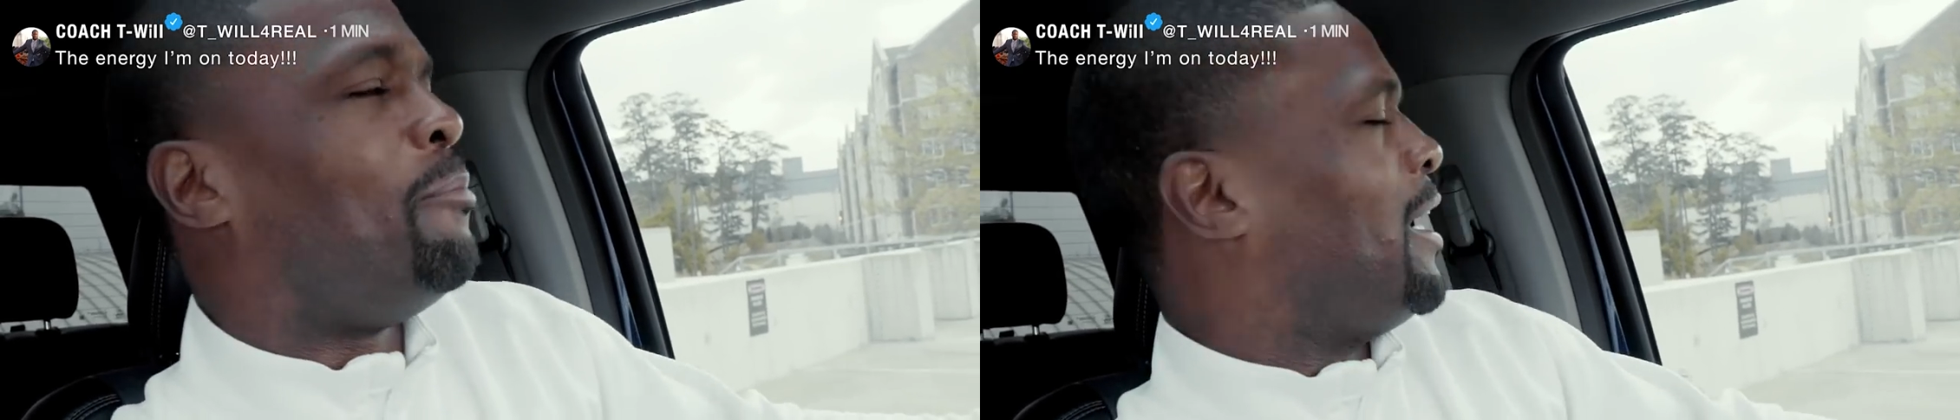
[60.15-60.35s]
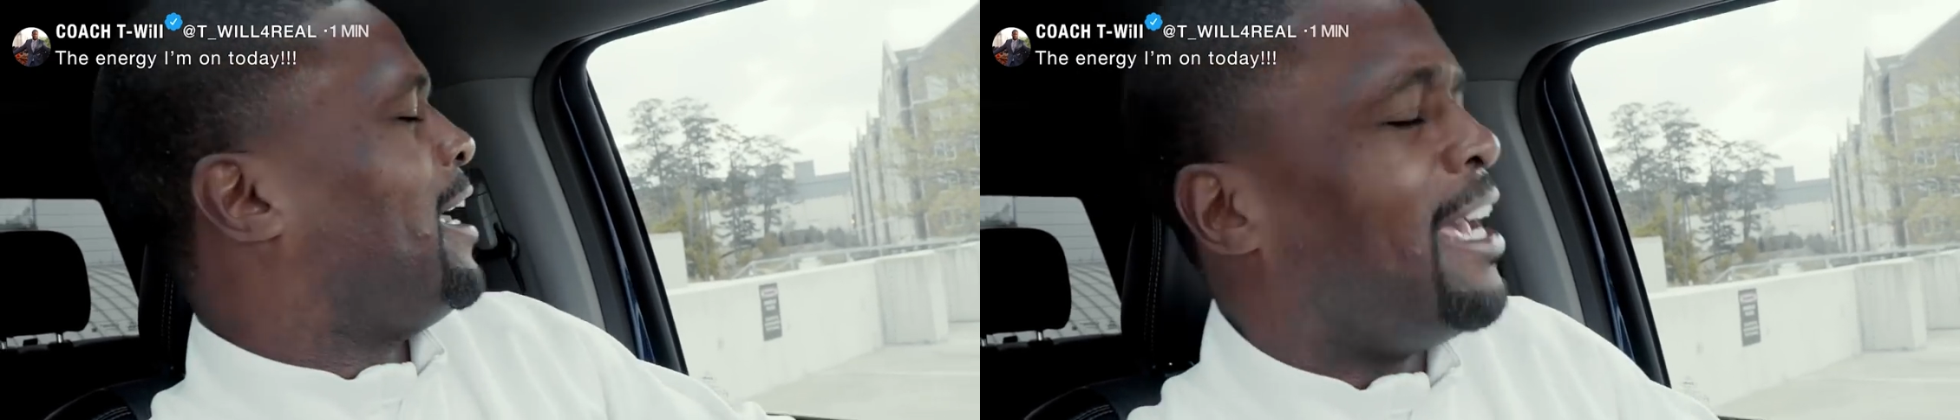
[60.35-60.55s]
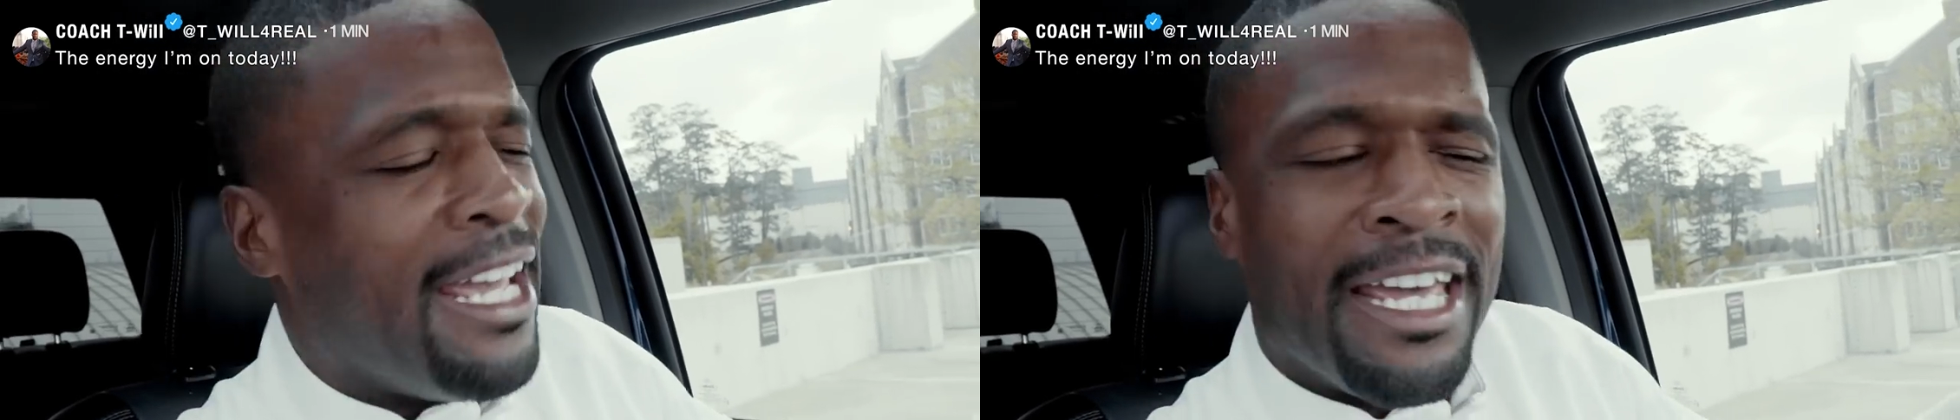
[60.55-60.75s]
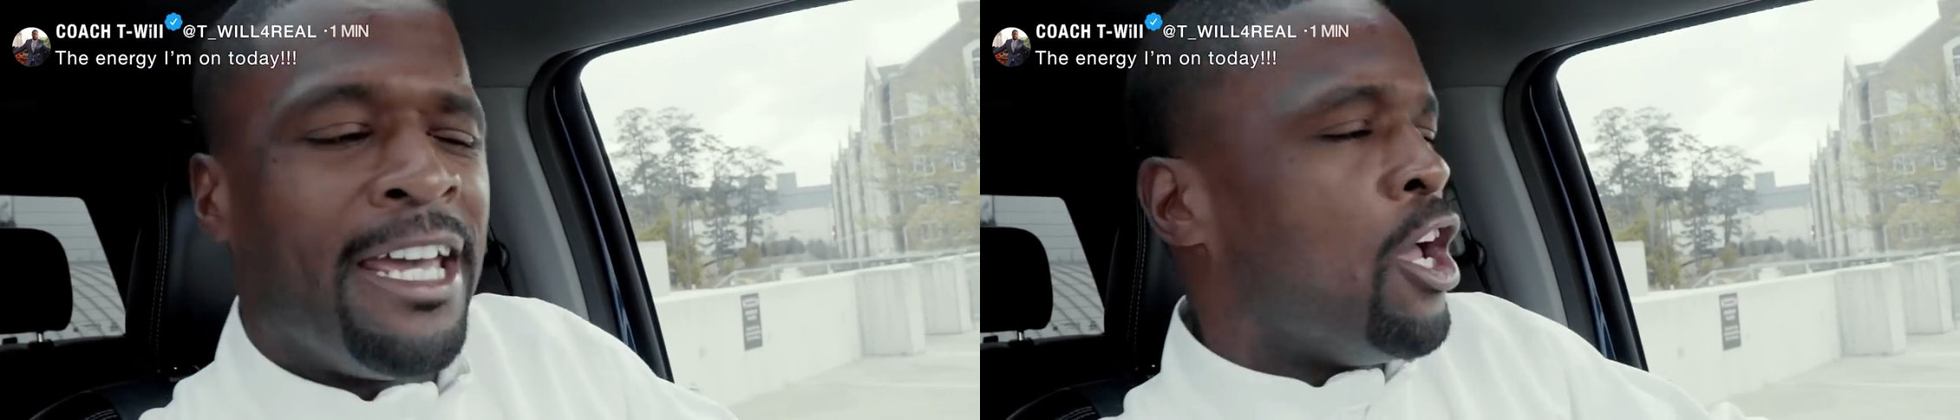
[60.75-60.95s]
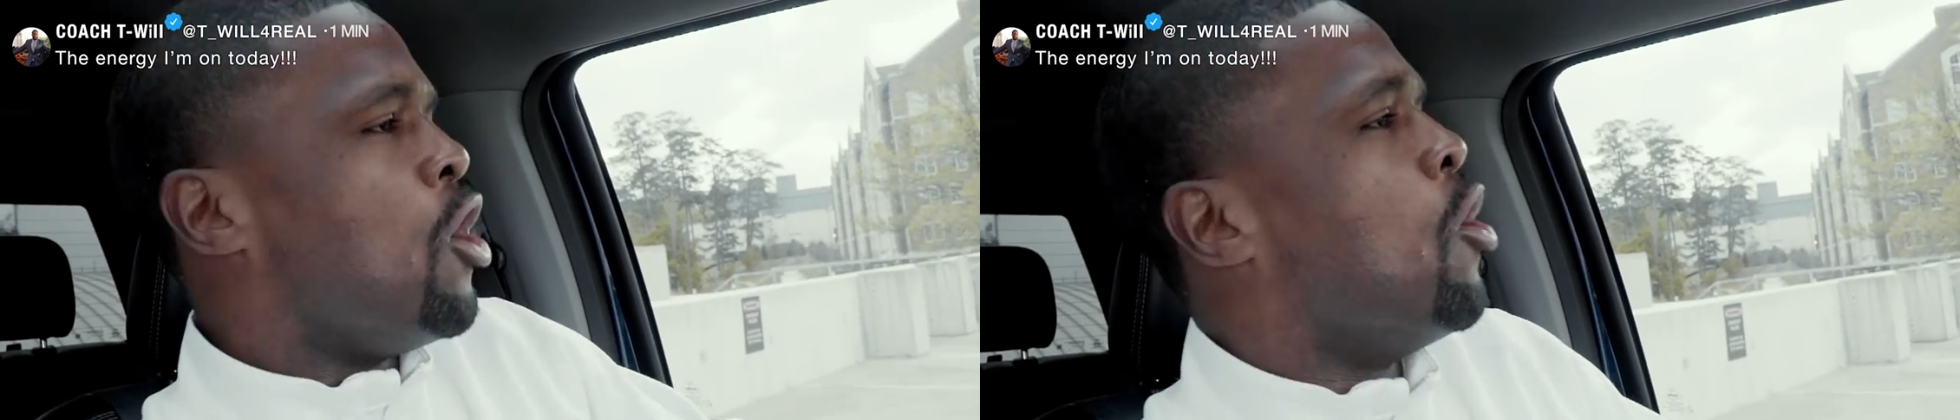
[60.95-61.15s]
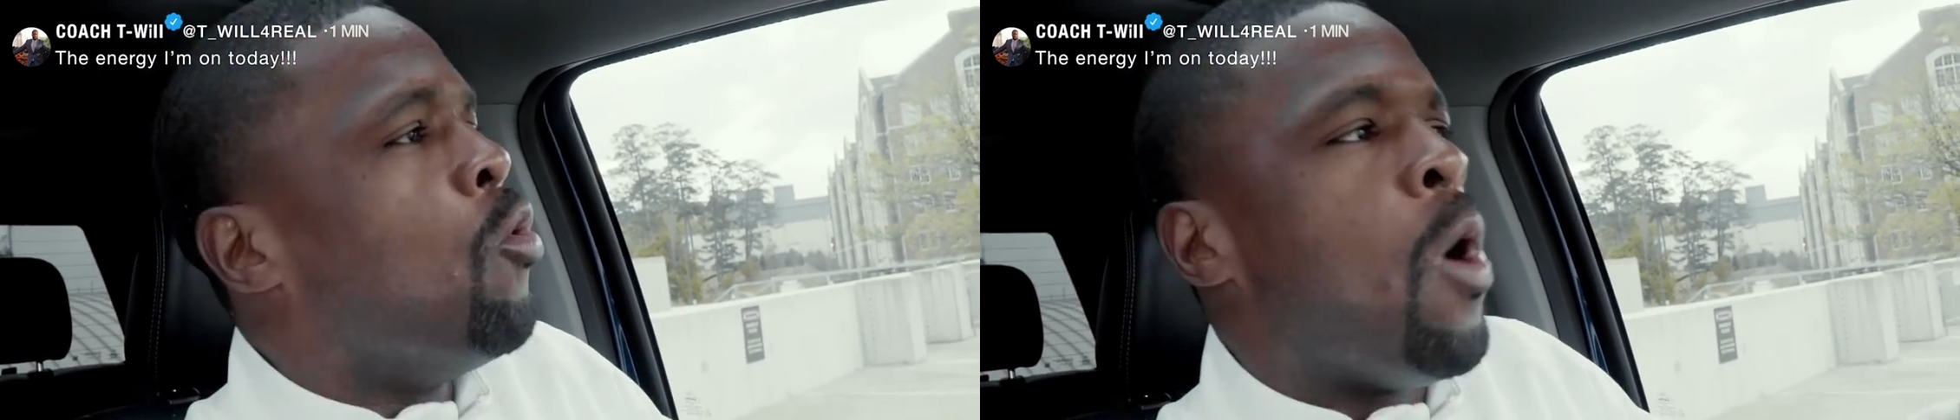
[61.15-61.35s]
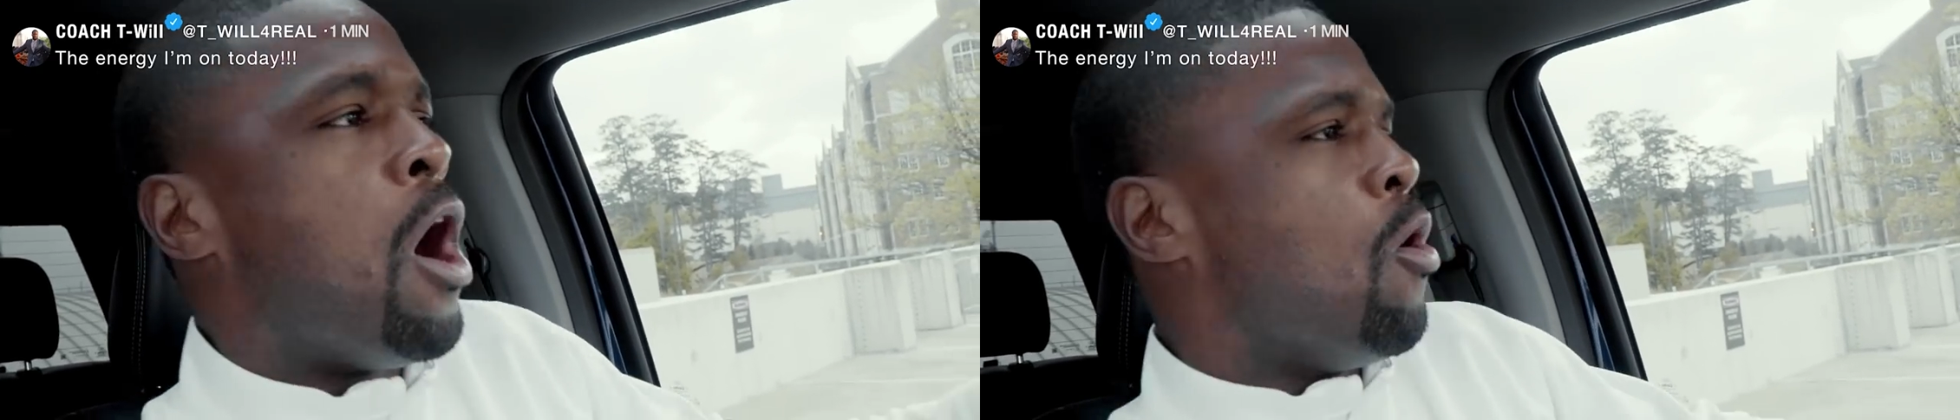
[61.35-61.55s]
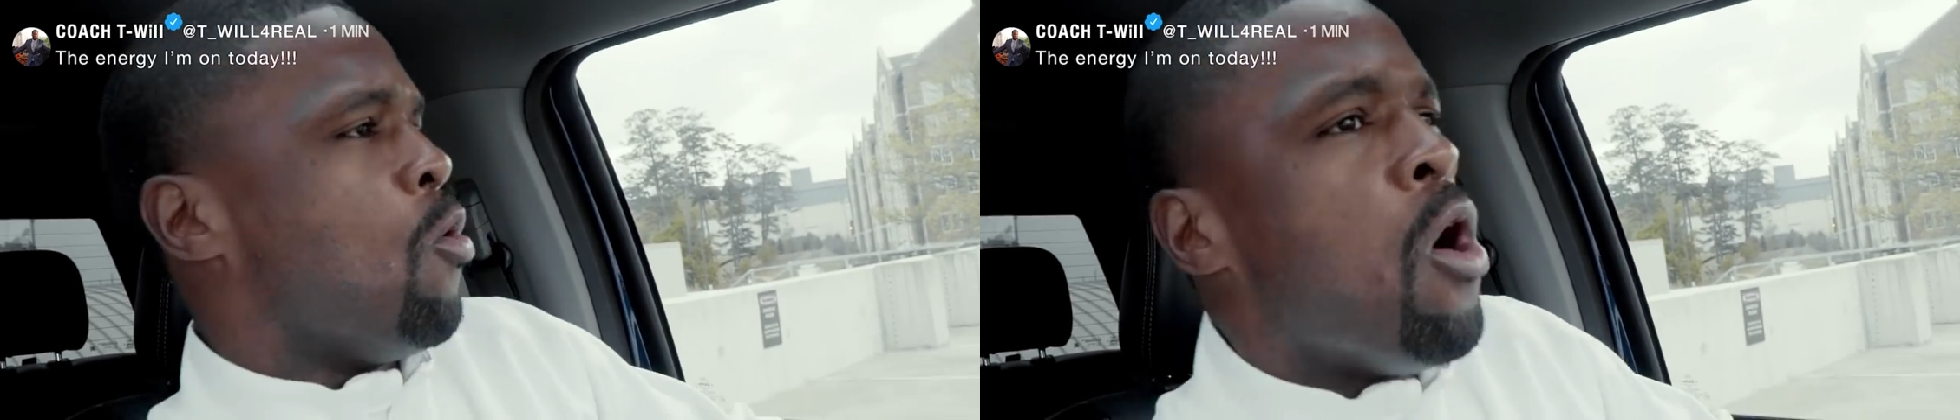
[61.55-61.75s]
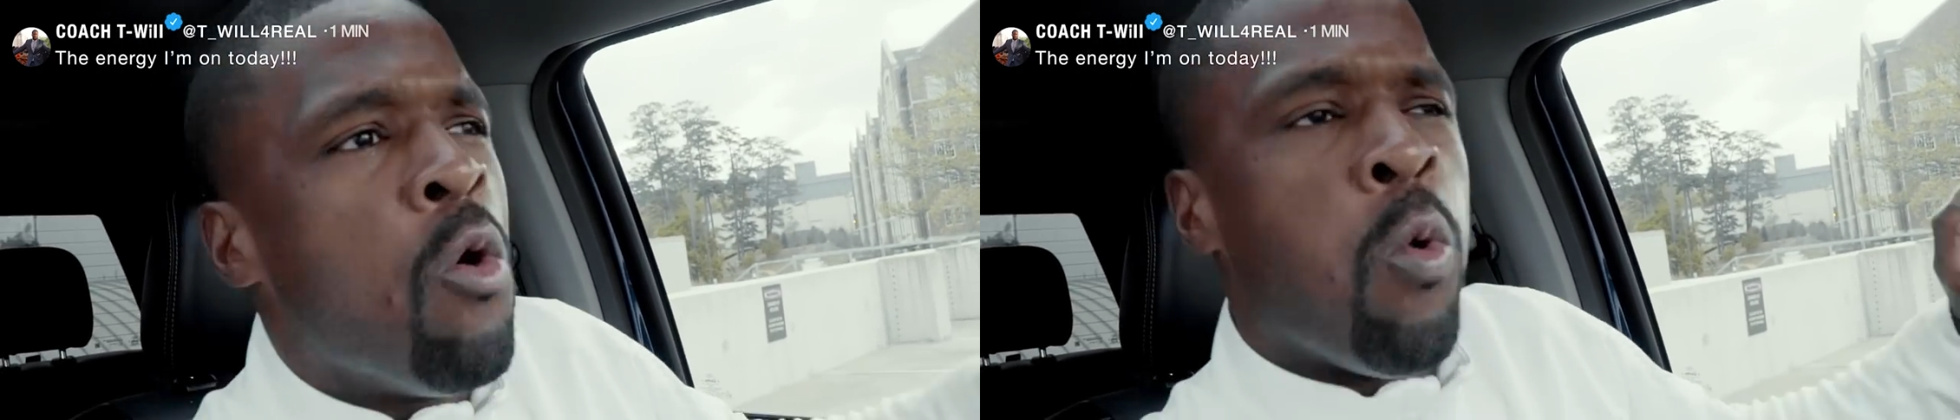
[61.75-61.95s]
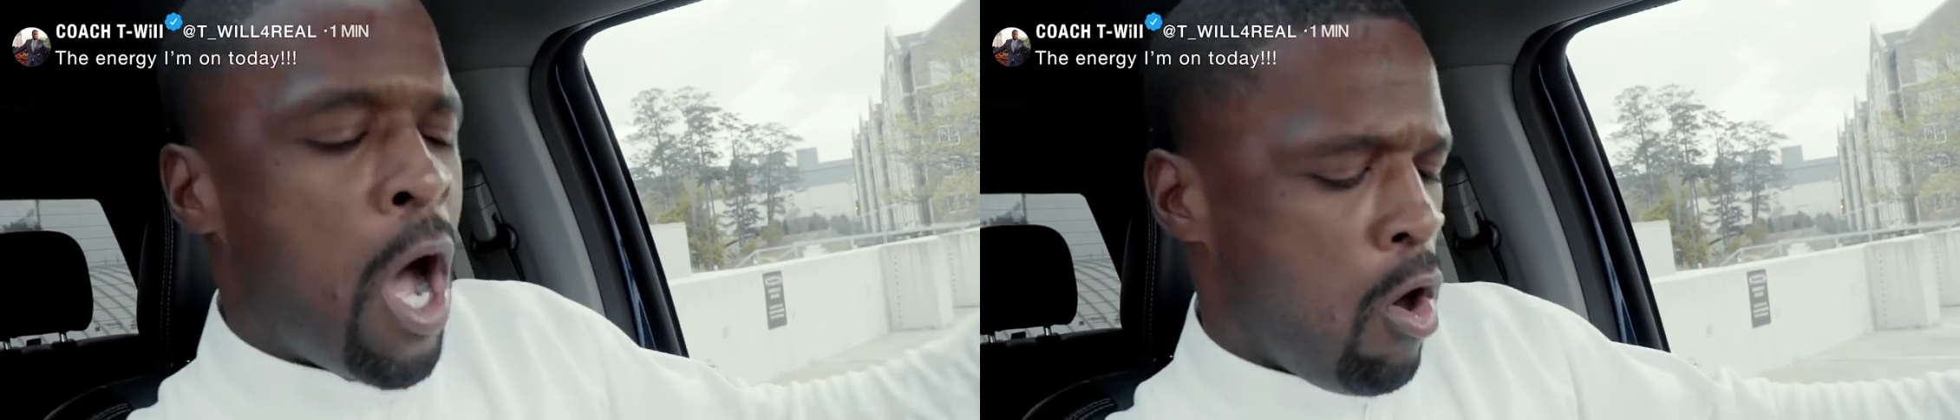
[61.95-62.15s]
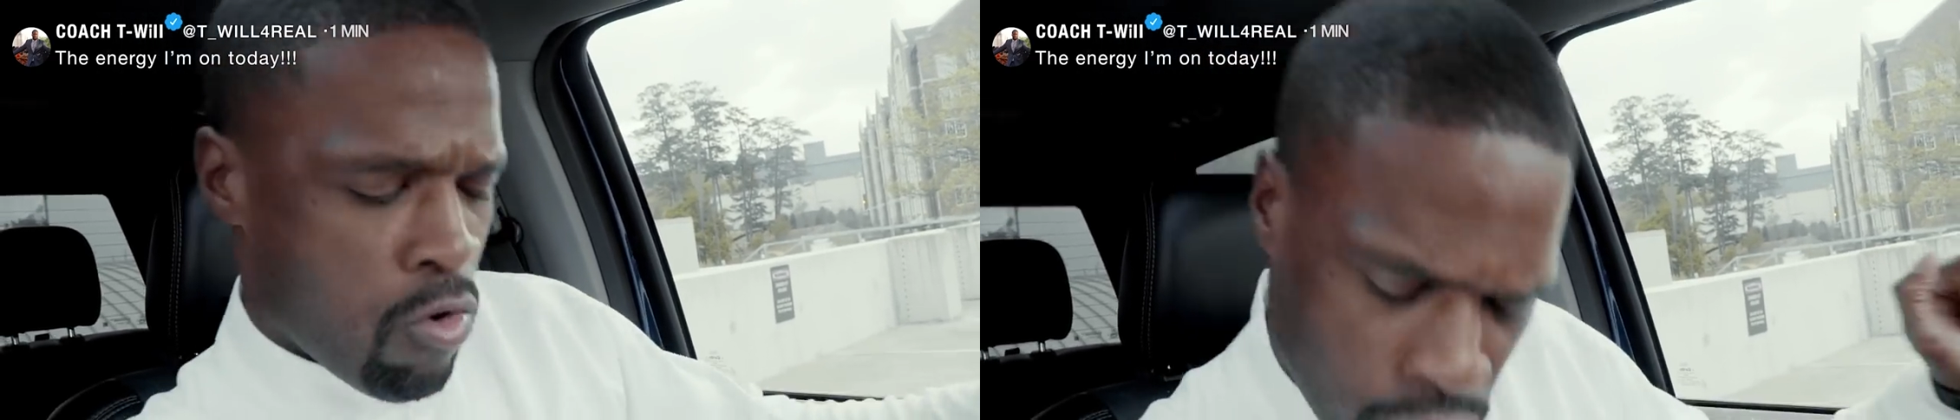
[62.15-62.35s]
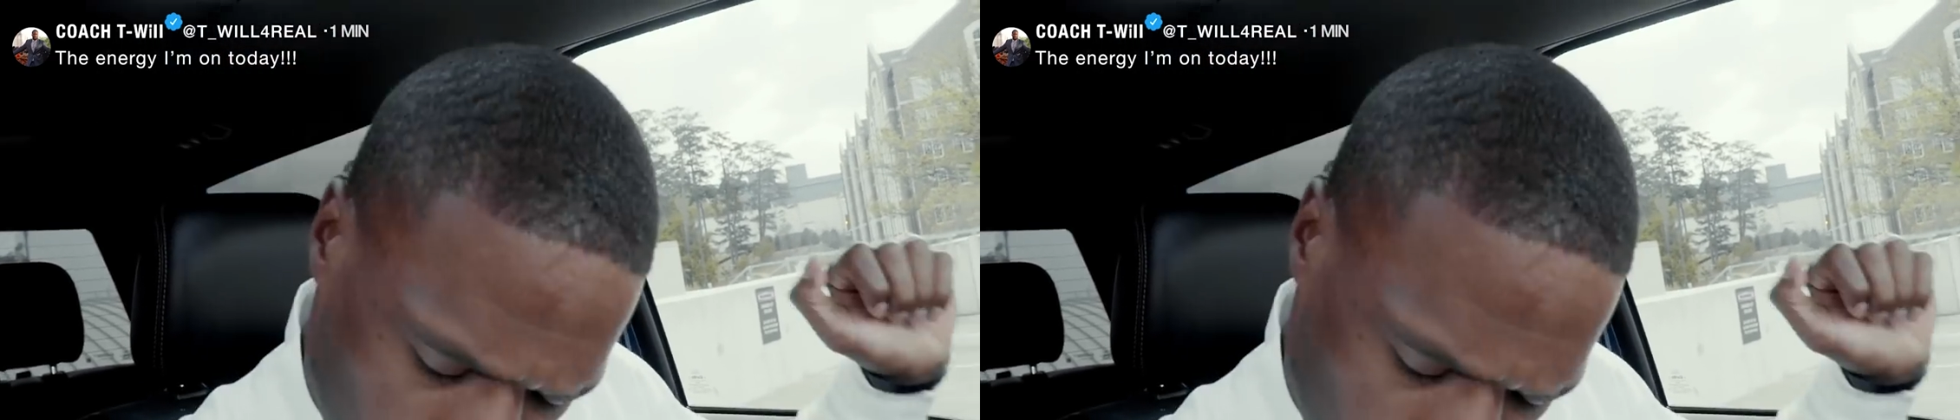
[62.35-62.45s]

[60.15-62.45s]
be. Whoa, whoa.